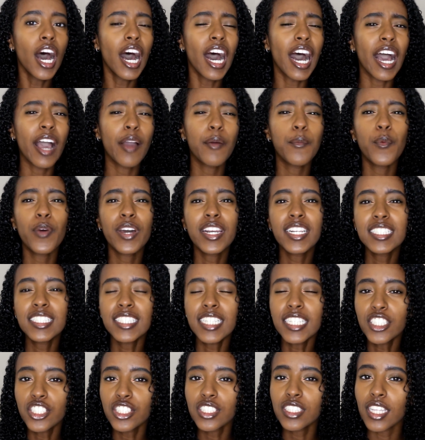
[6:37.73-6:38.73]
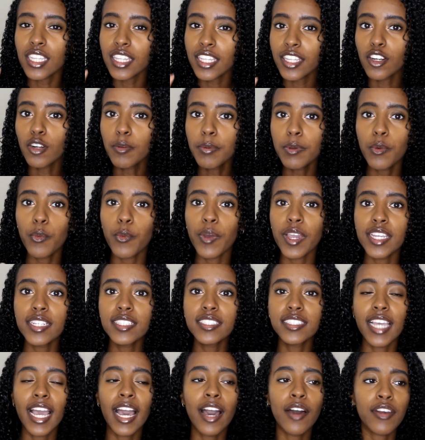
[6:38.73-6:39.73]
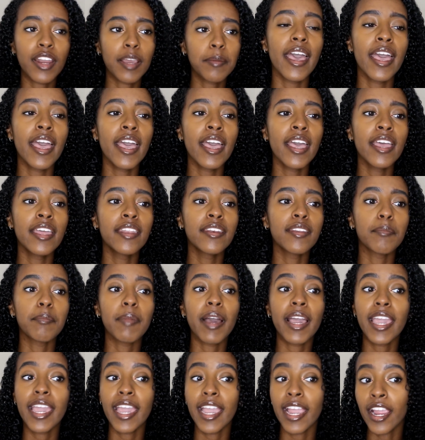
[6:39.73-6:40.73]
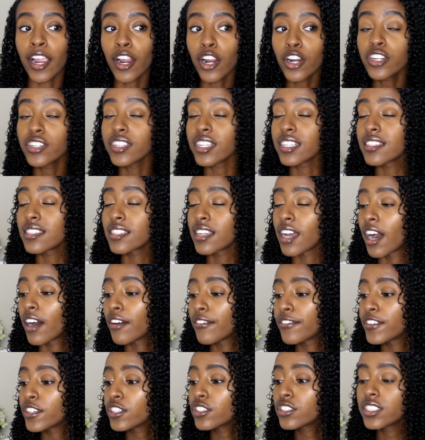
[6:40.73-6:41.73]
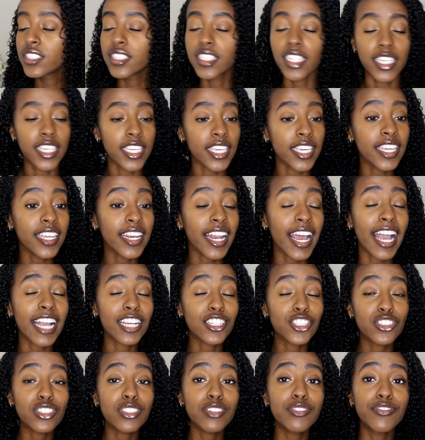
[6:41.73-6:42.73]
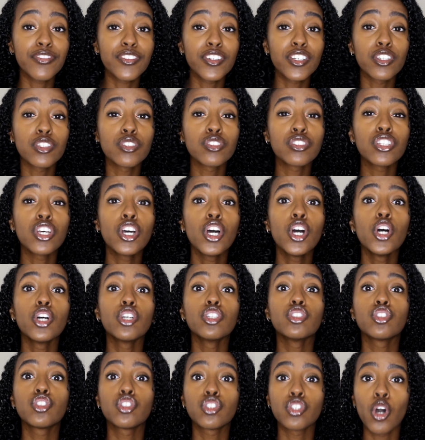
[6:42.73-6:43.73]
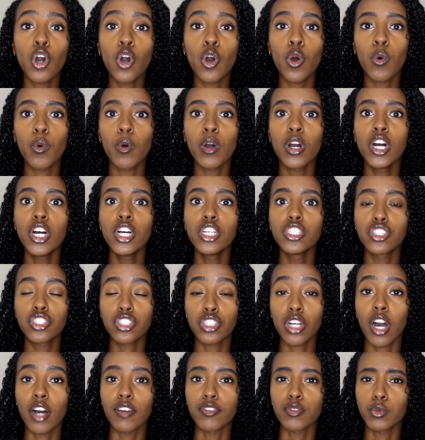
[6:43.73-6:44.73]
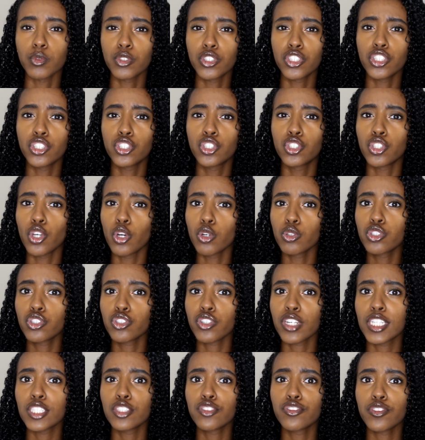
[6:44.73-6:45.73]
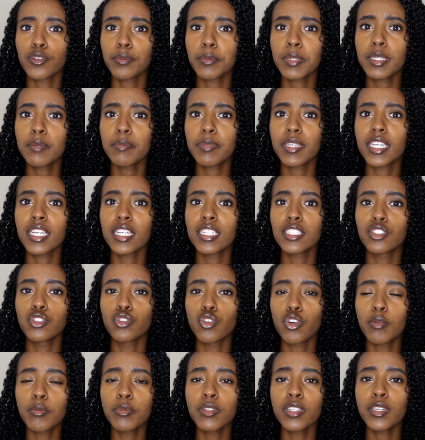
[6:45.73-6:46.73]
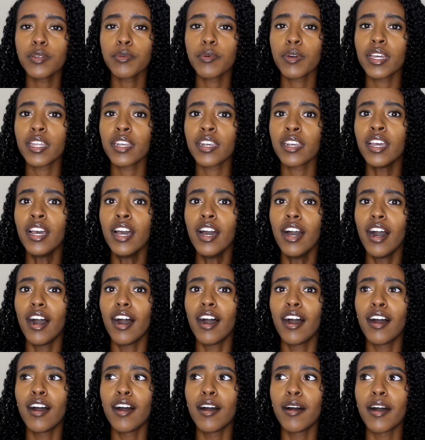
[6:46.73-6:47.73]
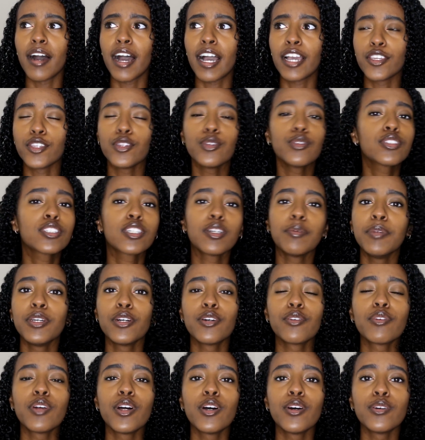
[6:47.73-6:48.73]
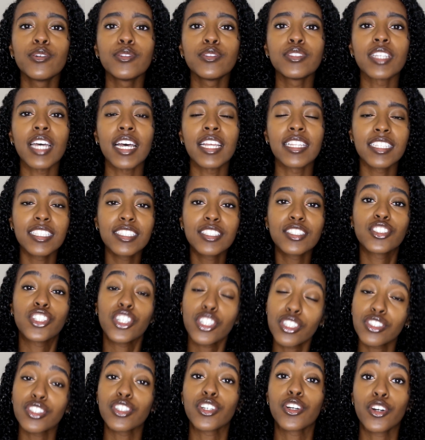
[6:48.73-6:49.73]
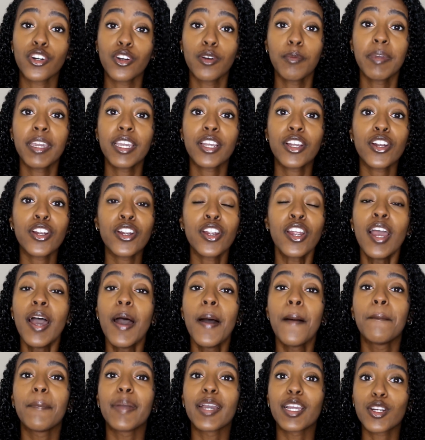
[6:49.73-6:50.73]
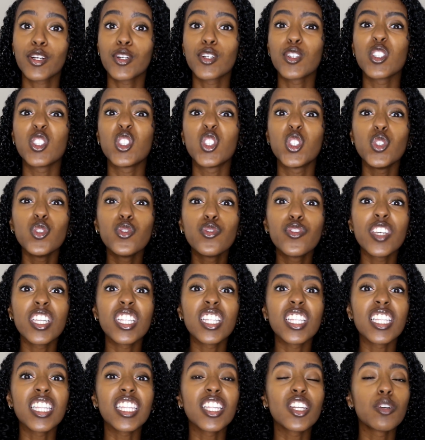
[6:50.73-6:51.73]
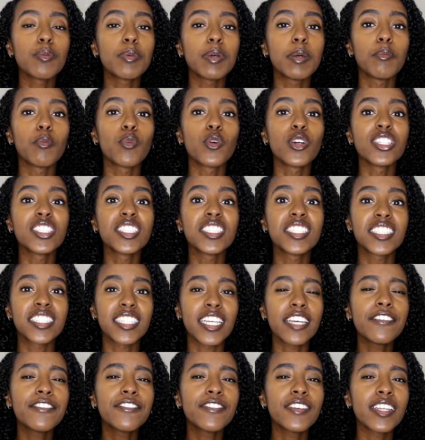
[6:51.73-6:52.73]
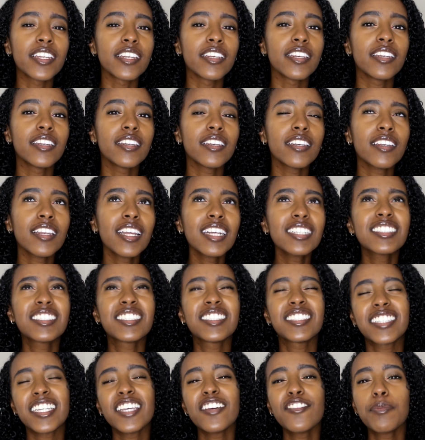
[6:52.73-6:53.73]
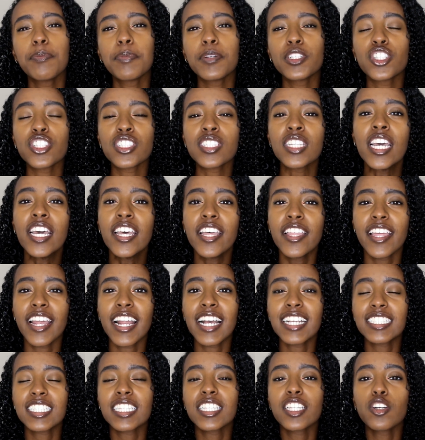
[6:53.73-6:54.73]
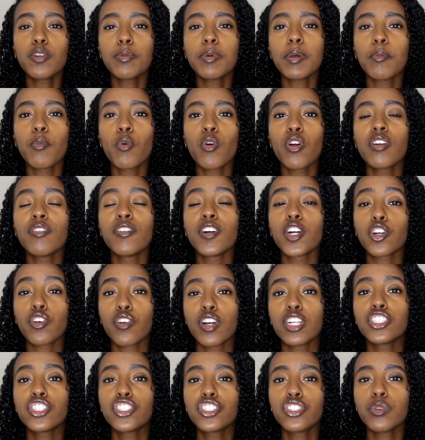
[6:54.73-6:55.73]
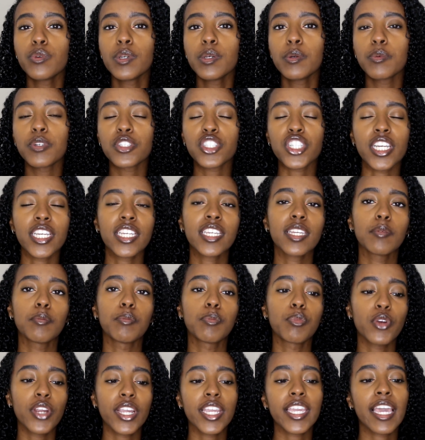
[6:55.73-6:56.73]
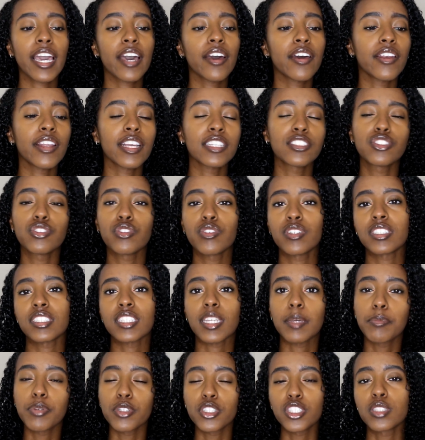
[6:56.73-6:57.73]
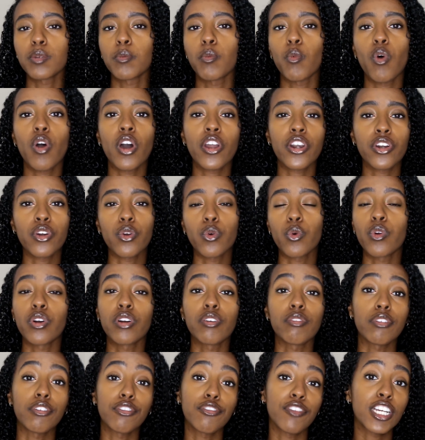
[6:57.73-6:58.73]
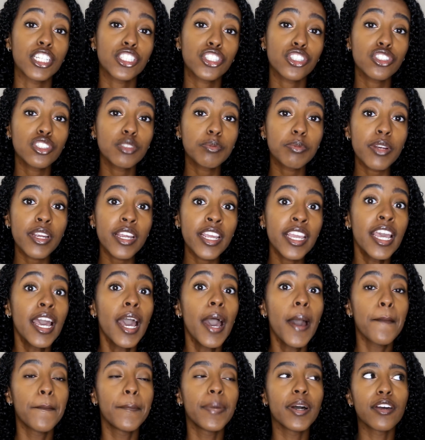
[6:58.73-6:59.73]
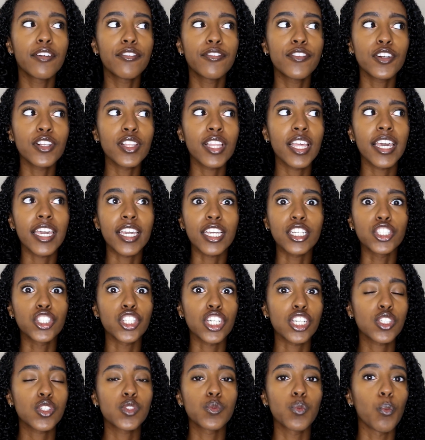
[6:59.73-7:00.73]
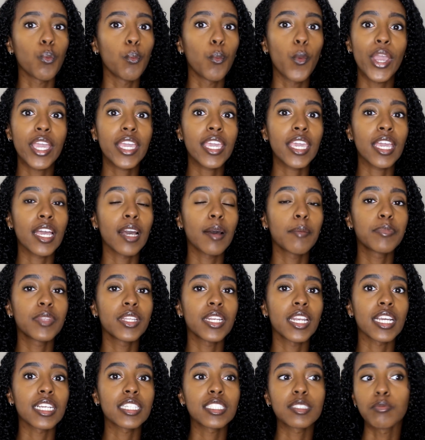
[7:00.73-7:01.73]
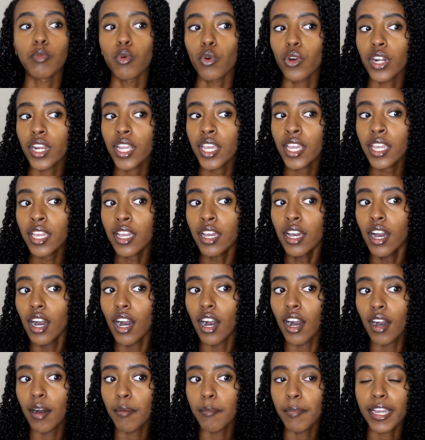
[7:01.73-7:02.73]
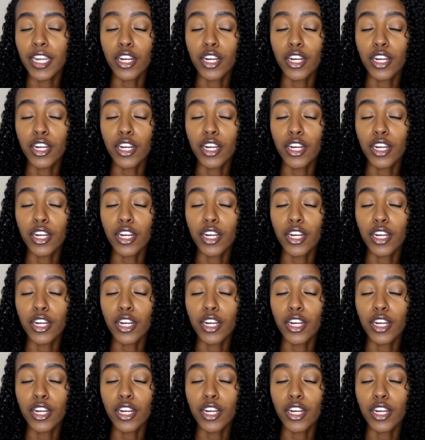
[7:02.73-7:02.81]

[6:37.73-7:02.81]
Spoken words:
I want to say, just a little bit weighed down, and my hair does not feel sticky. It actually feels so soft, which is so strange for me because normally when I use Camille Rose, at least just the curl maker, my curls do feel a little bit more stiff, and not stiff, but just it has a little bit more of a crunch to it, which I can break out as soon as I put some water or a refresher spray. But for like just waking up the next morning, my